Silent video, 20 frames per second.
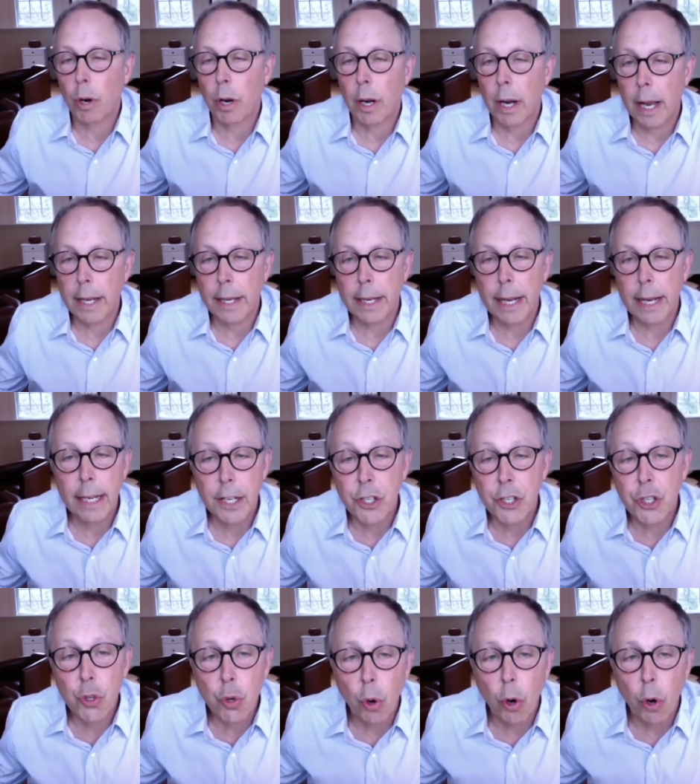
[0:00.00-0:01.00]
and yet
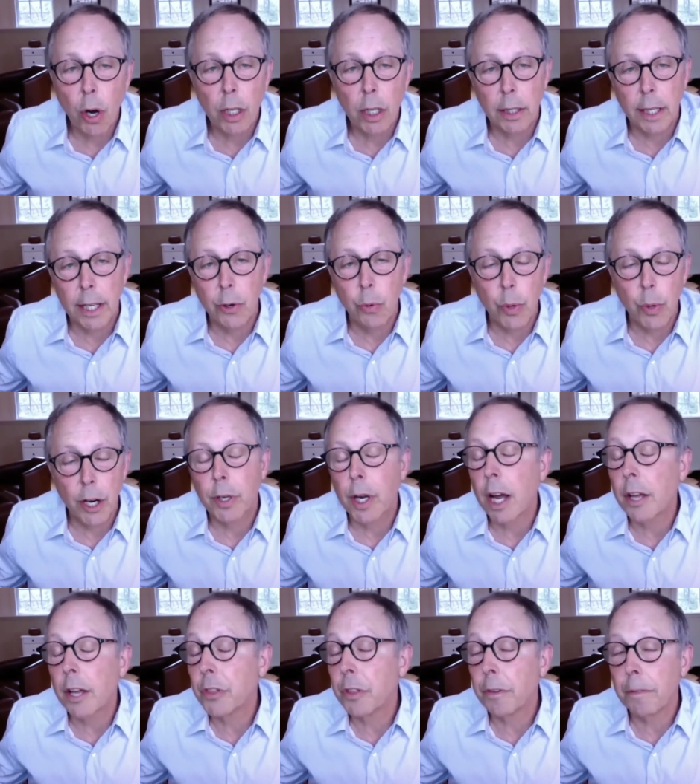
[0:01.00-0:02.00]
historically, we are
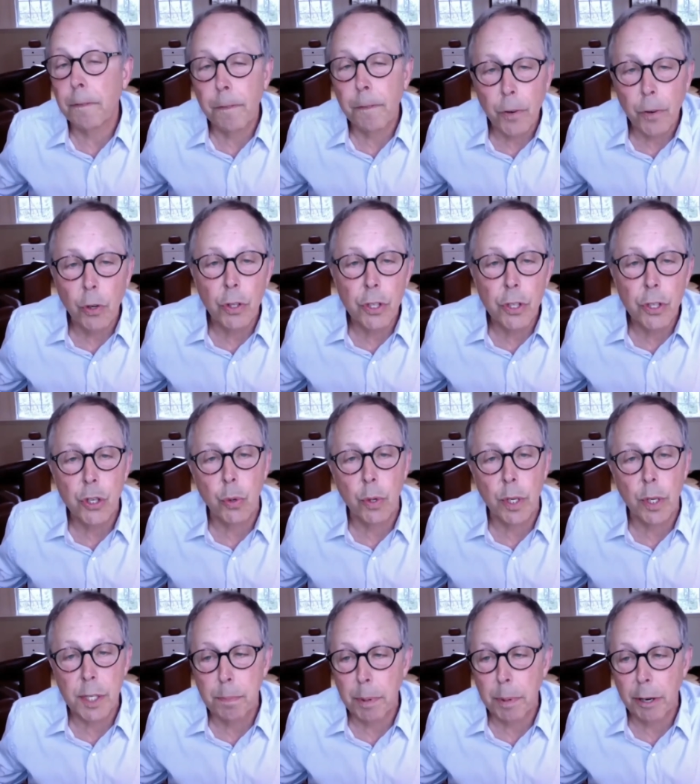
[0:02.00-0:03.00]
not the first to
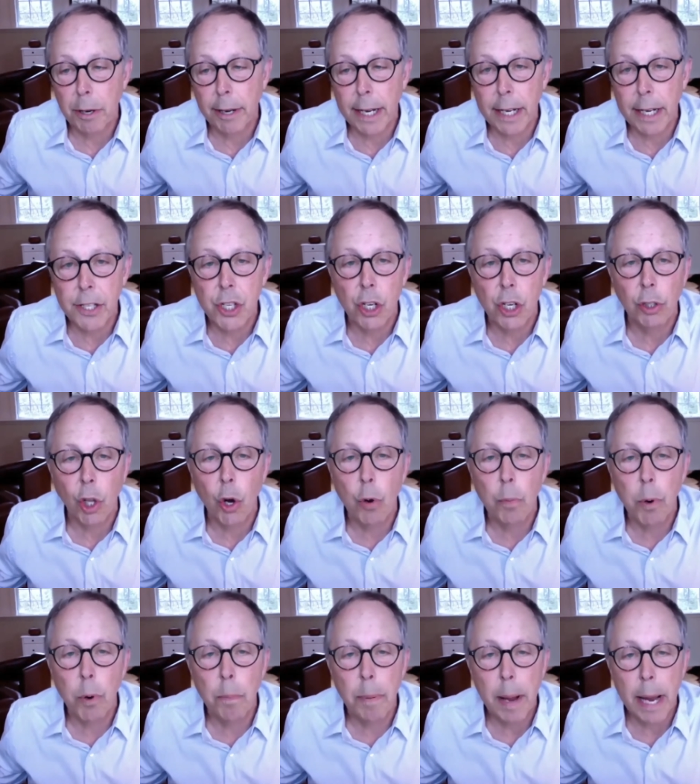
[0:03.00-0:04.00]
experience
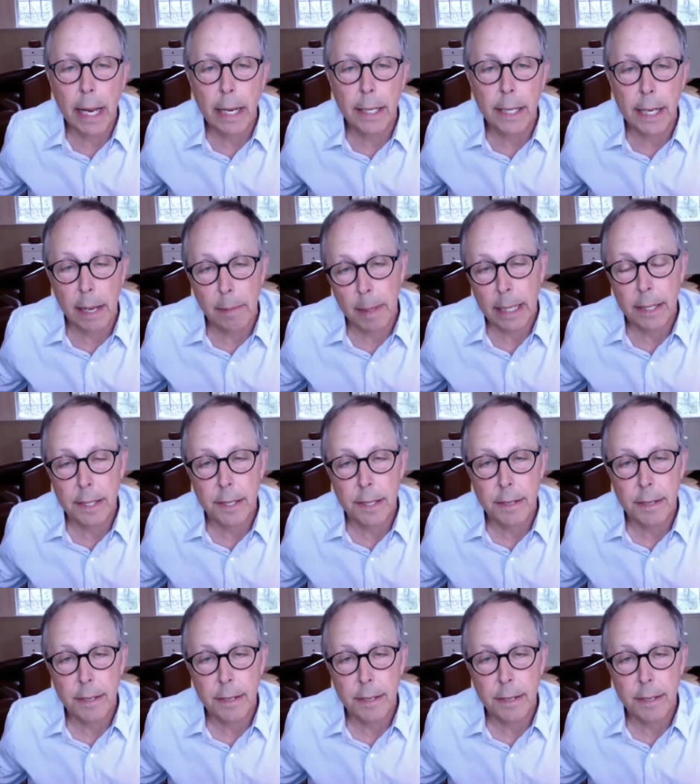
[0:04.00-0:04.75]
global pandemics.